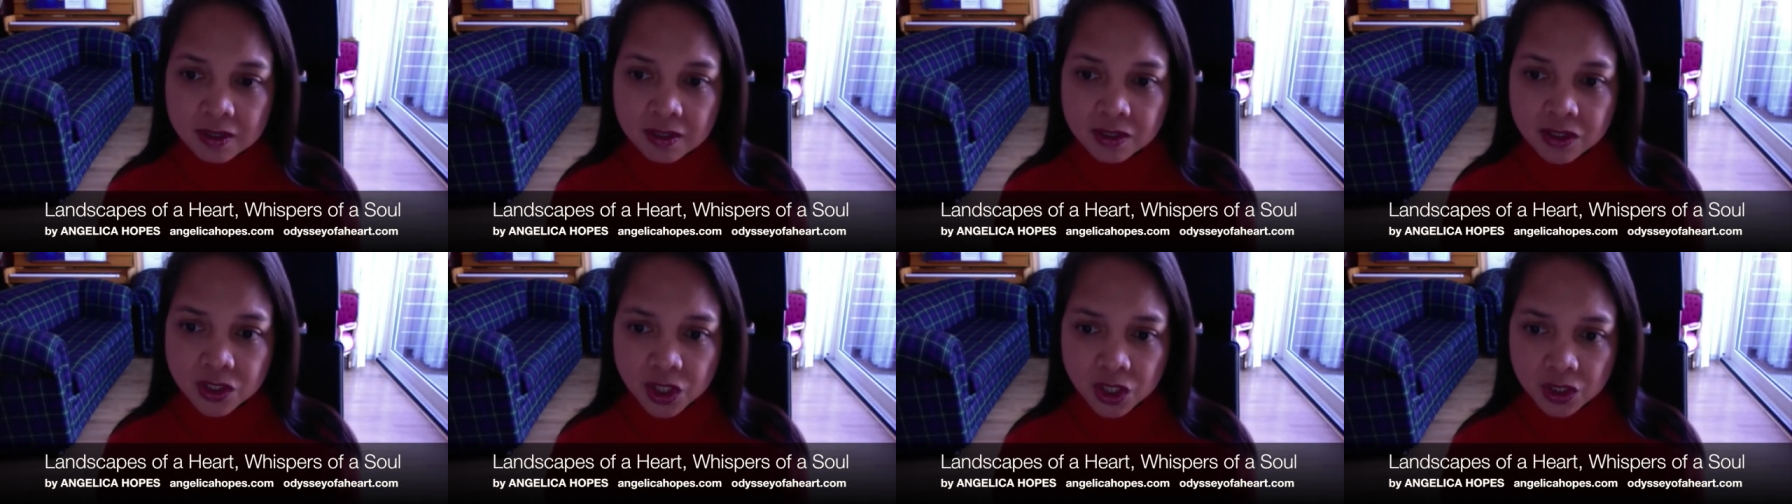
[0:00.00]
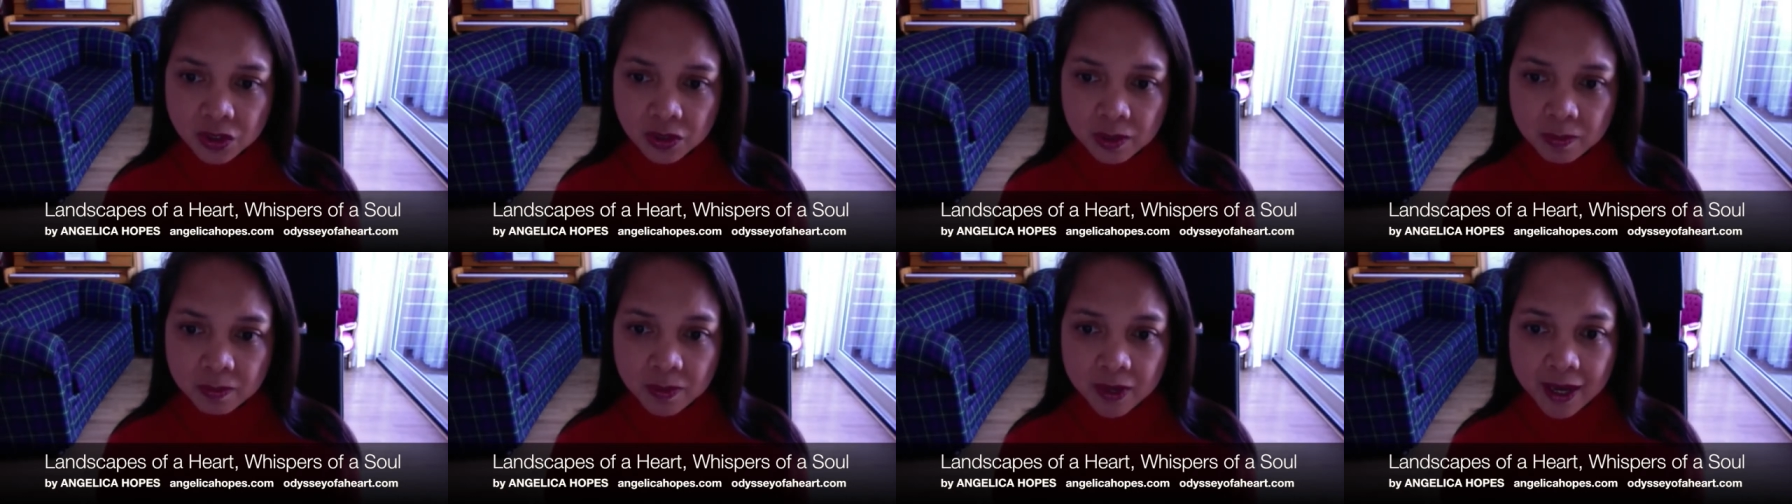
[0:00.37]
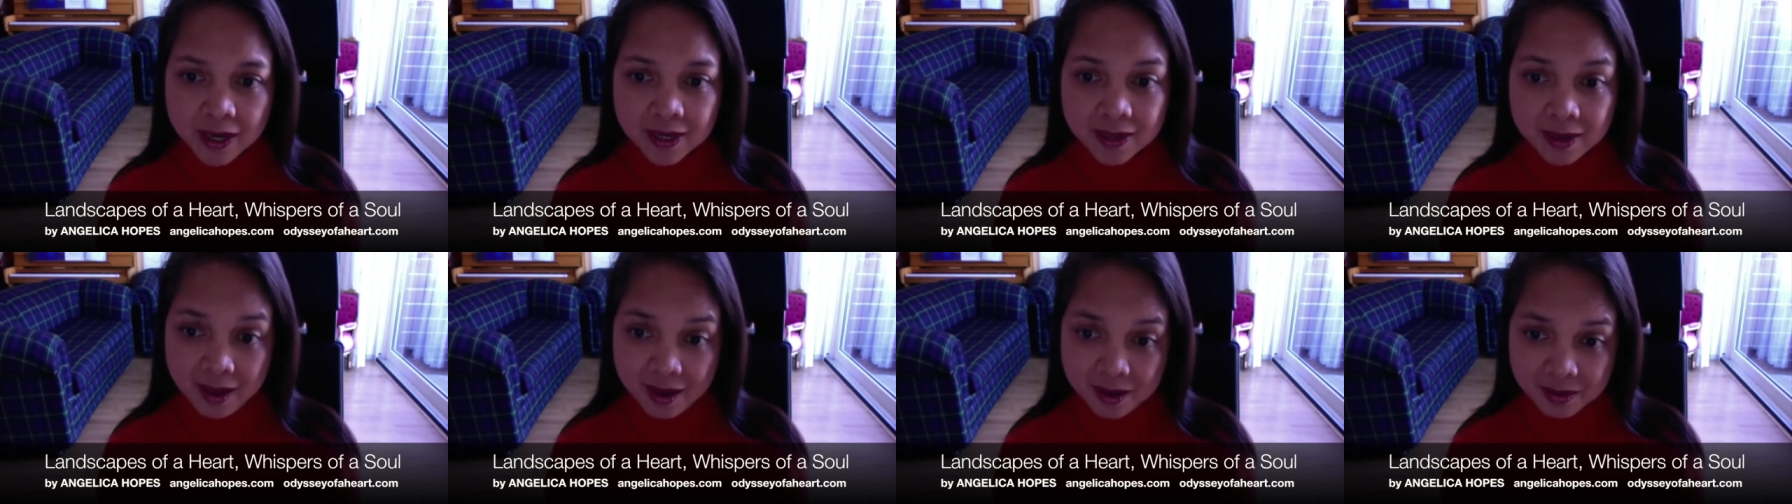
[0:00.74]
Gina
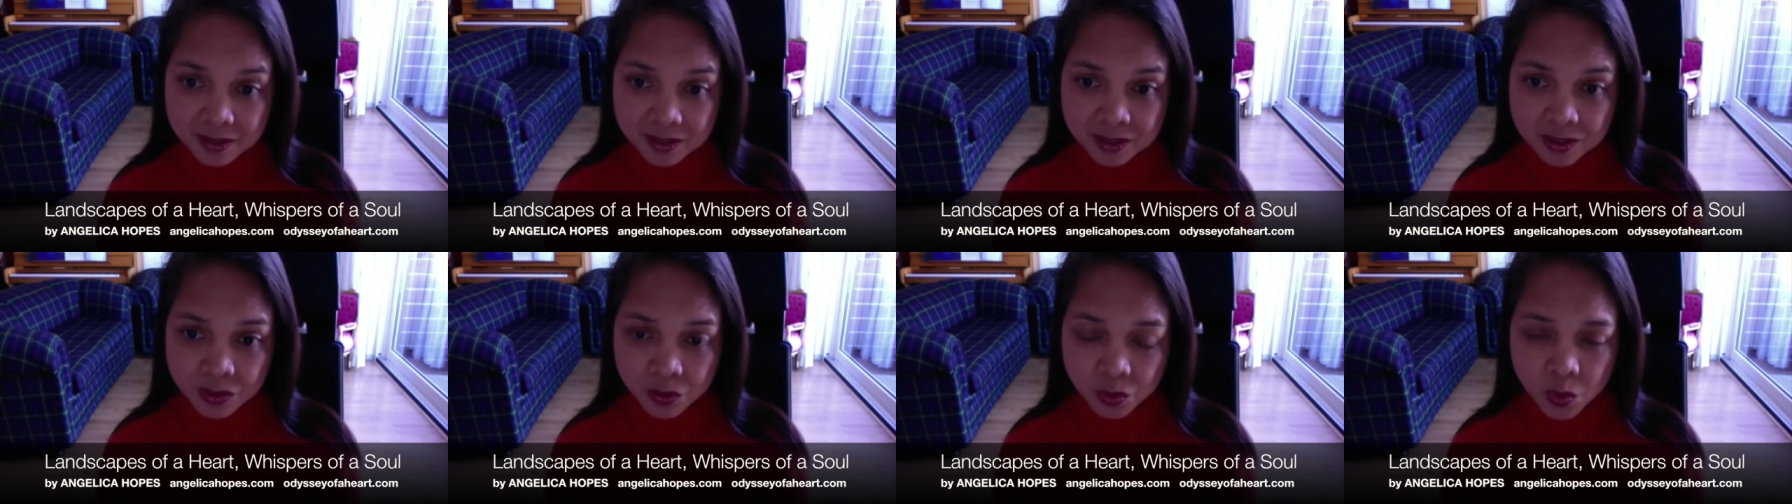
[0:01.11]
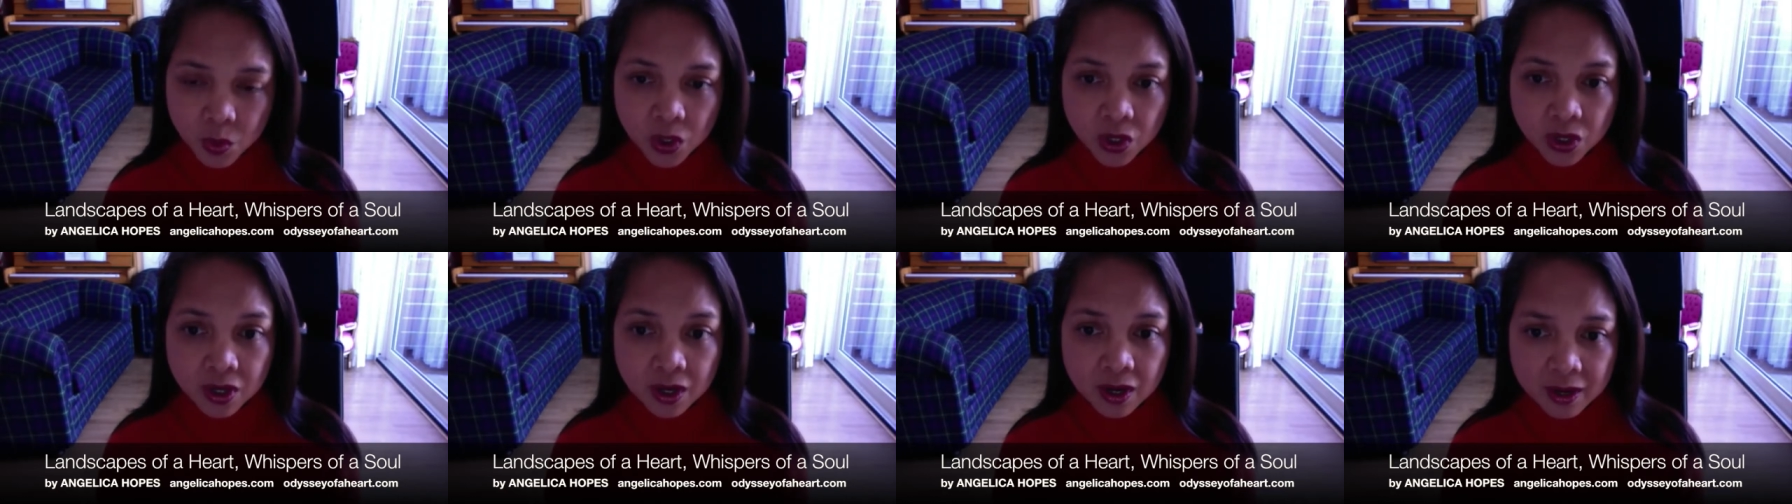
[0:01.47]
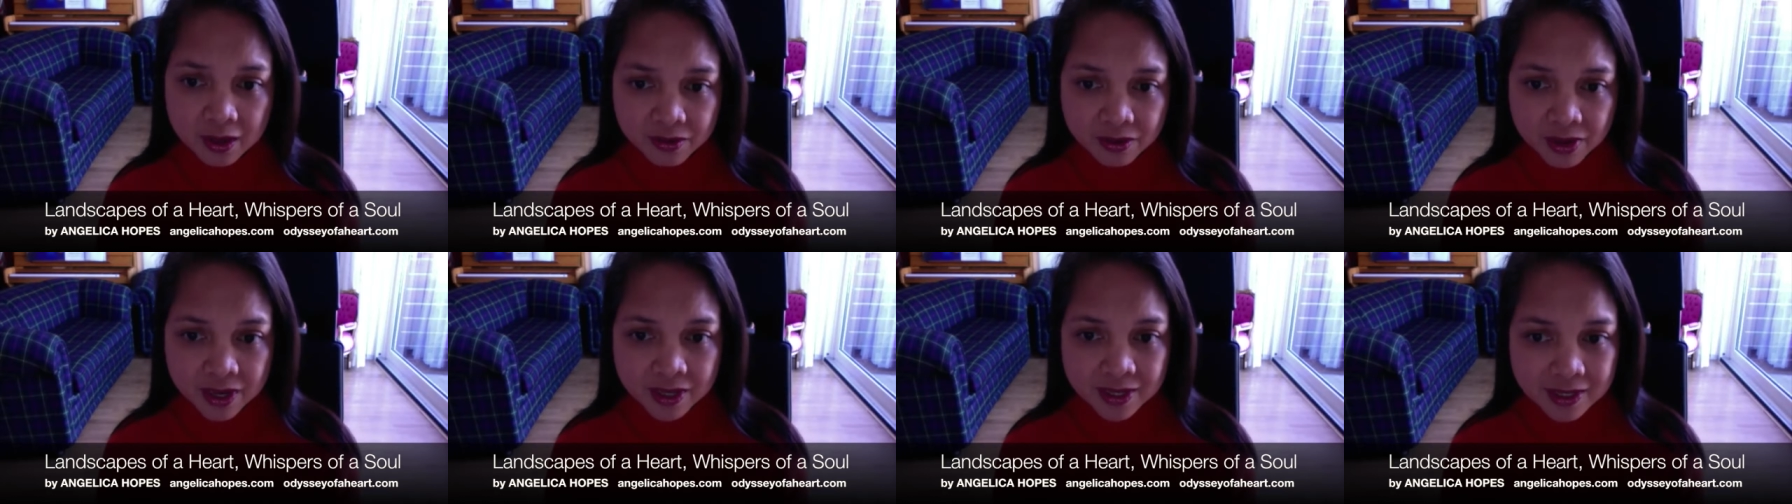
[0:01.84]
replied, Yes, we're
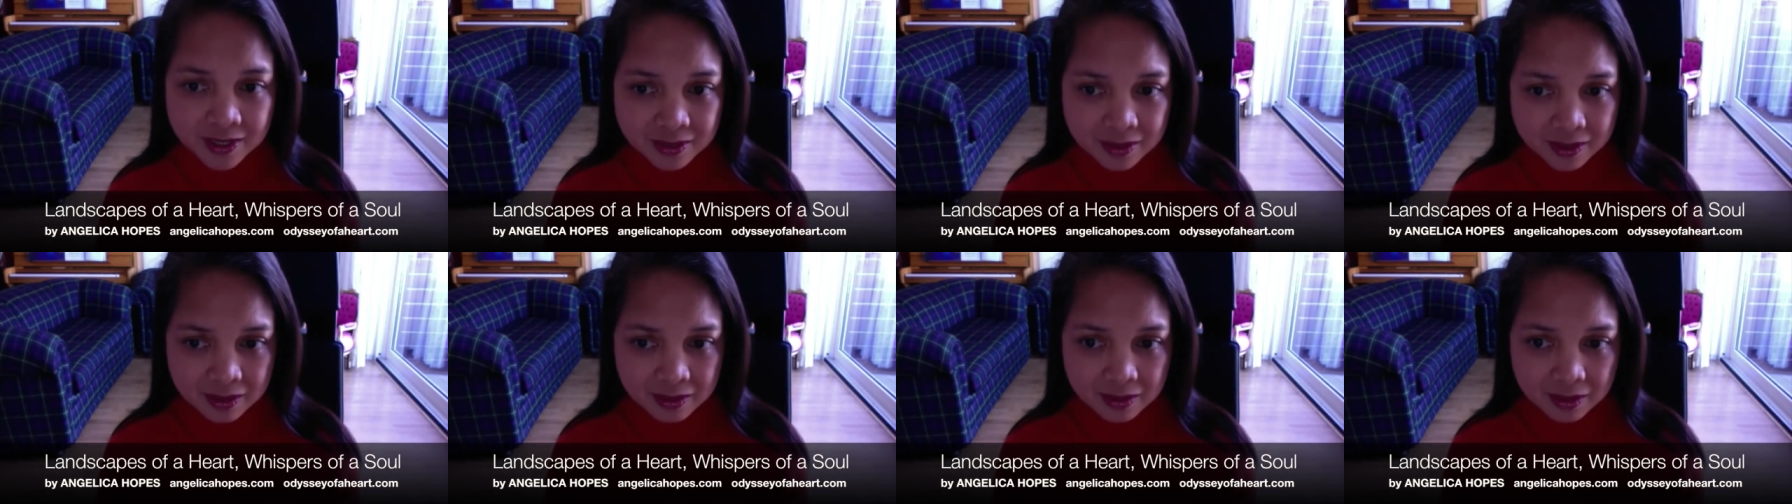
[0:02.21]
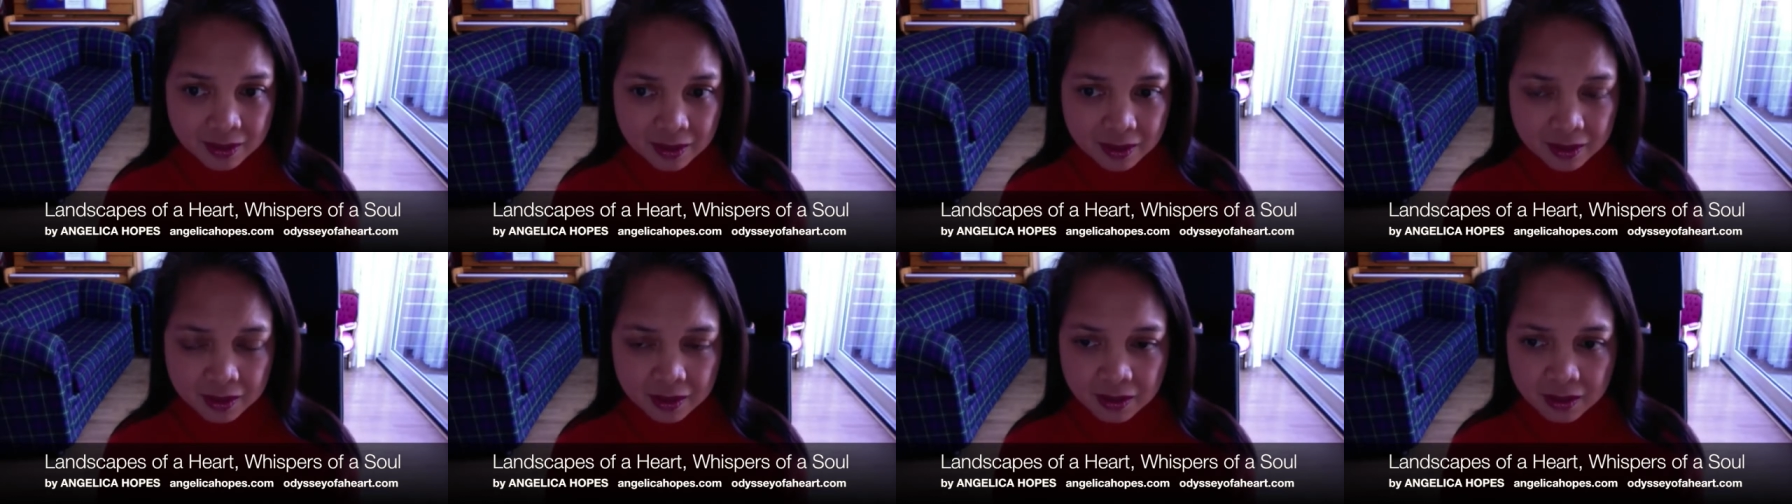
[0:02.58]
leaving the city.